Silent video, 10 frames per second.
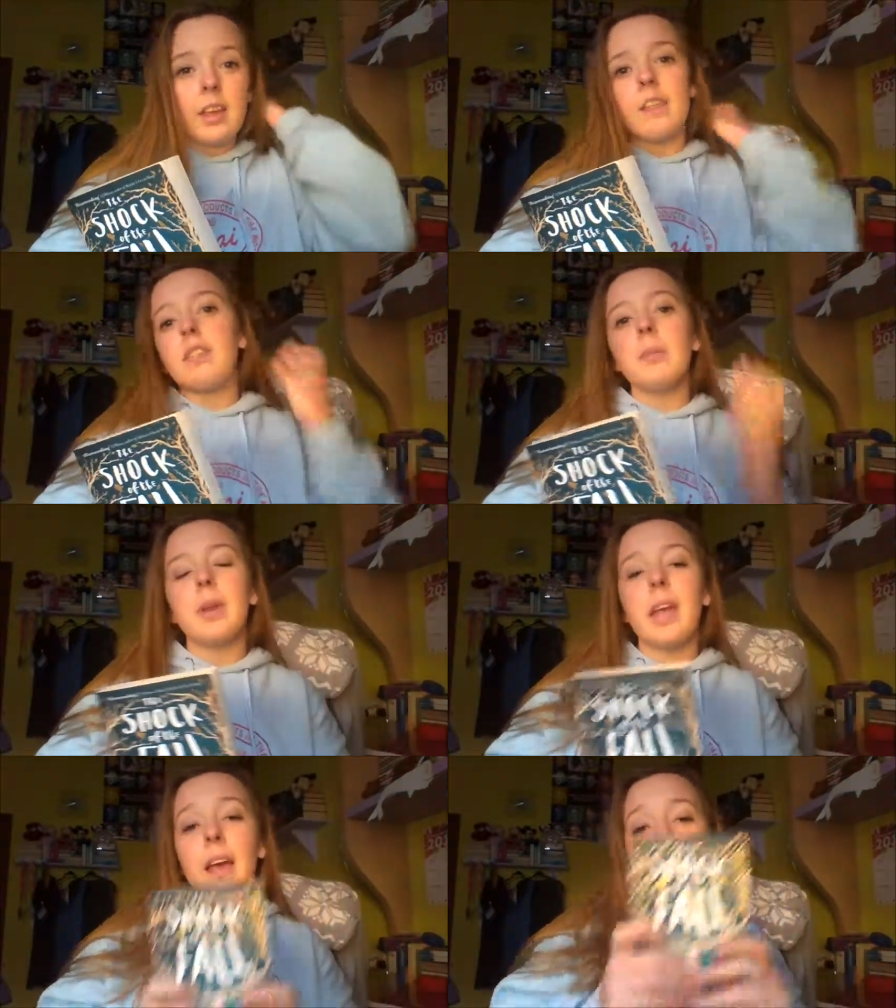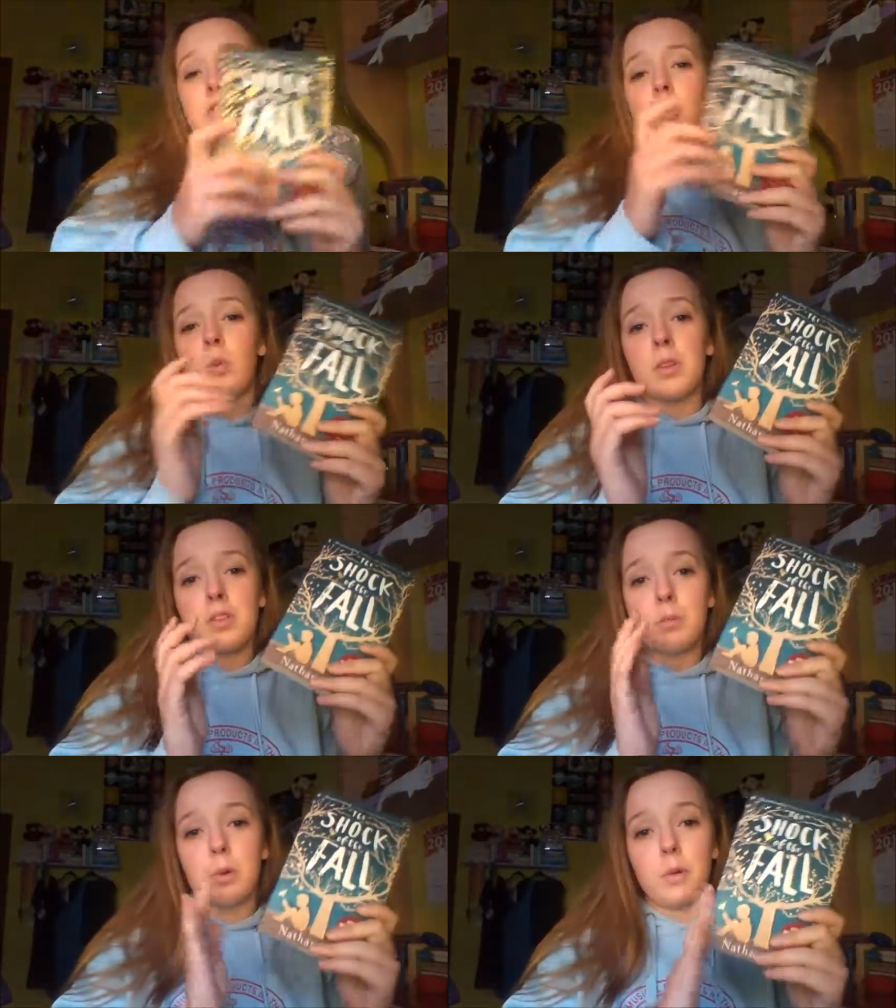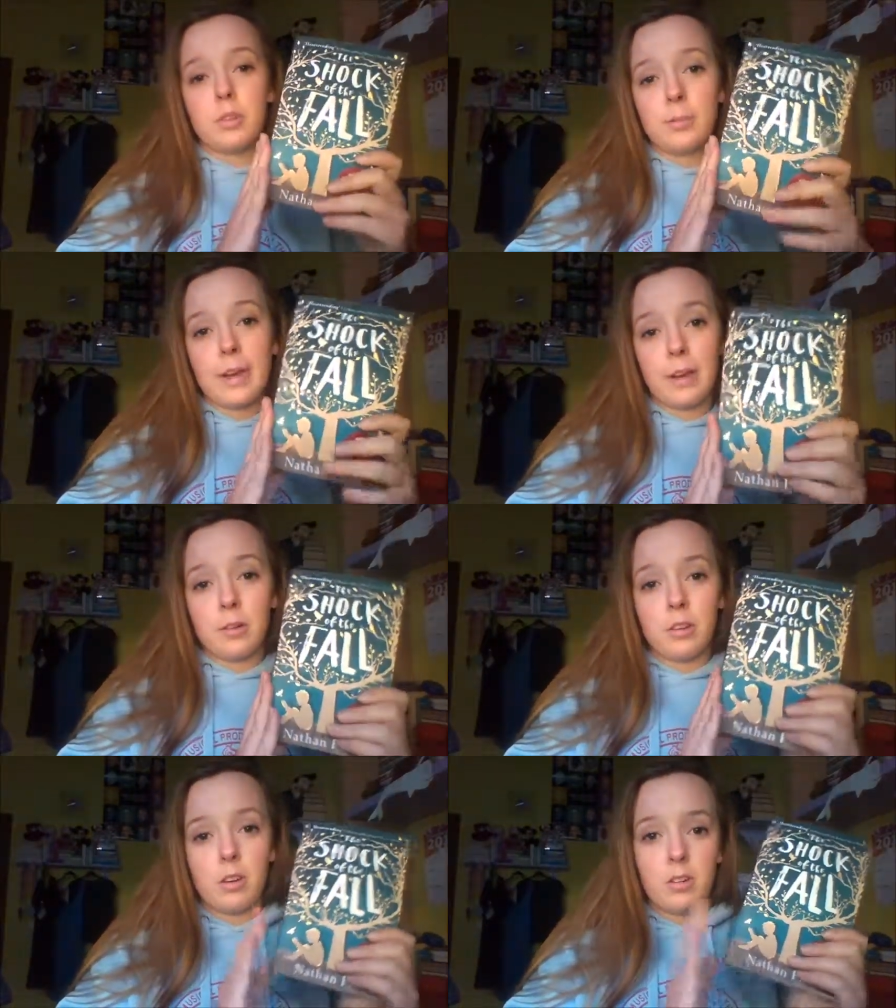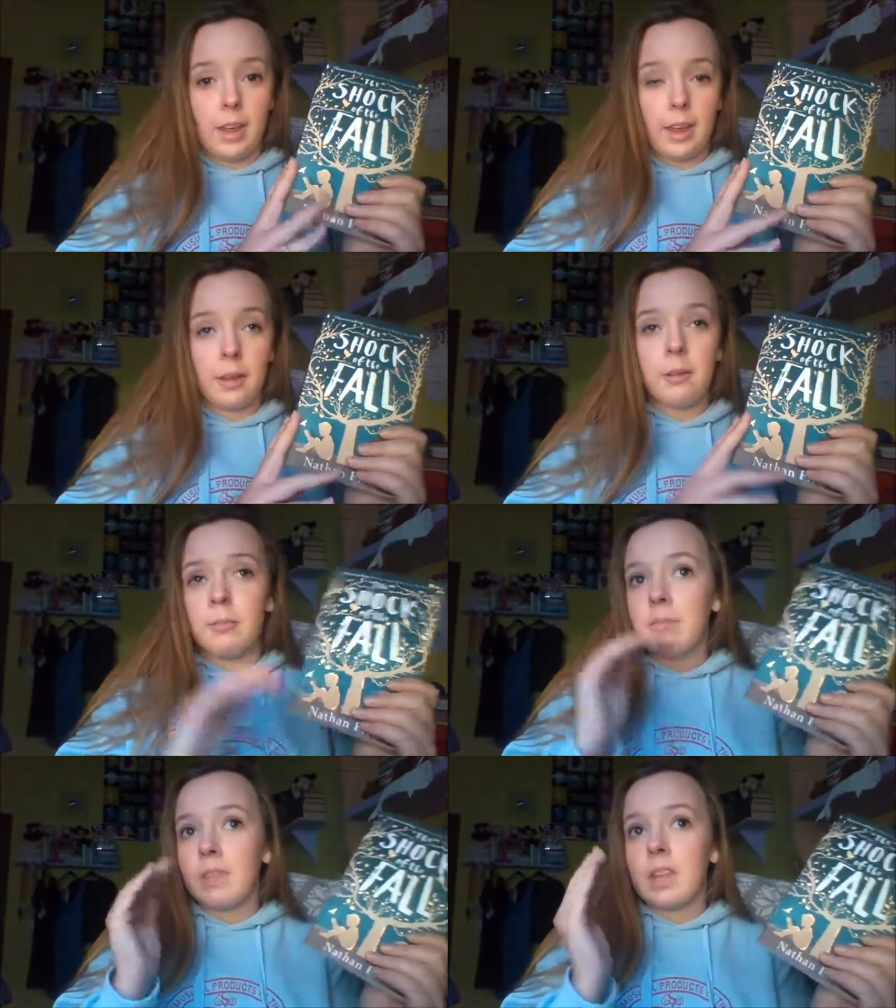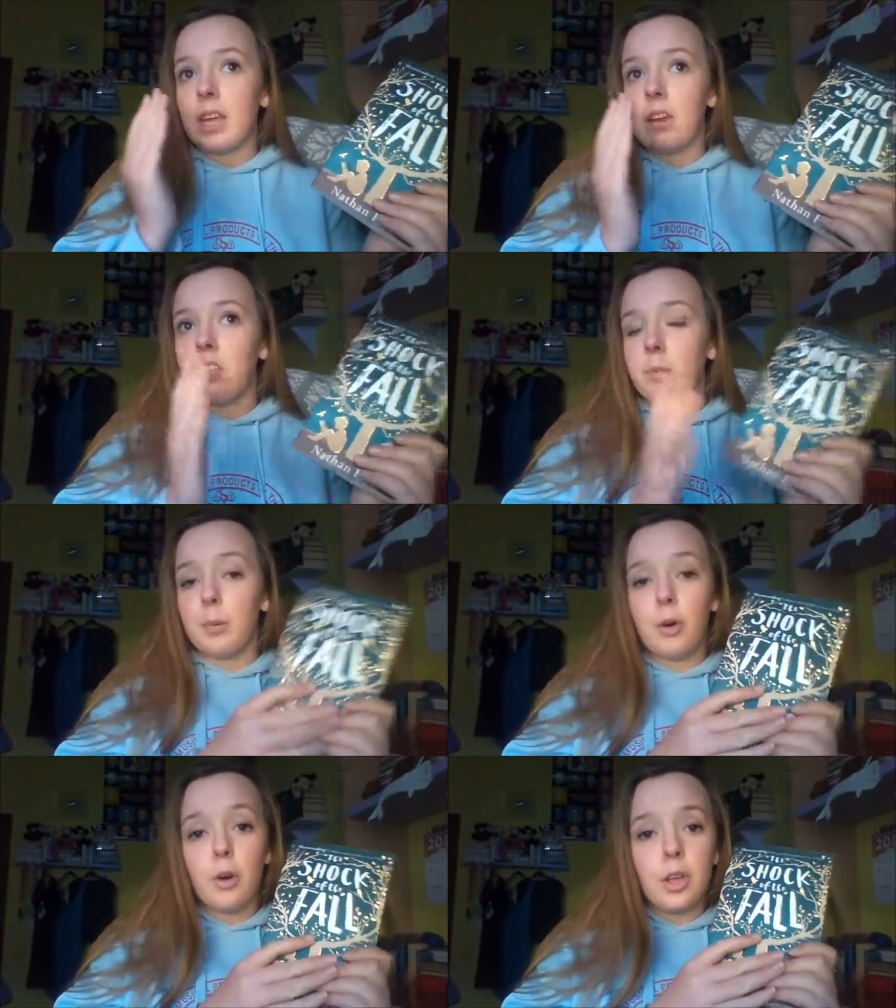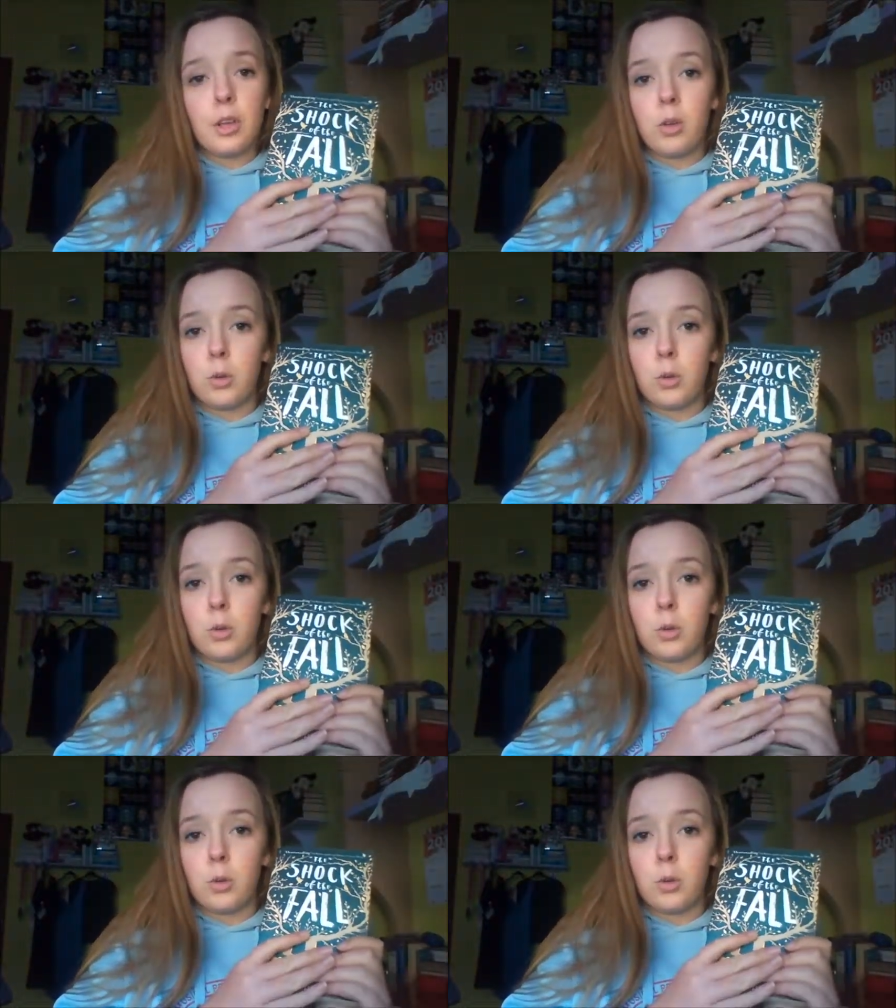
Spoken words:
If somebody asked you what this book was about, you'd say, it's a boy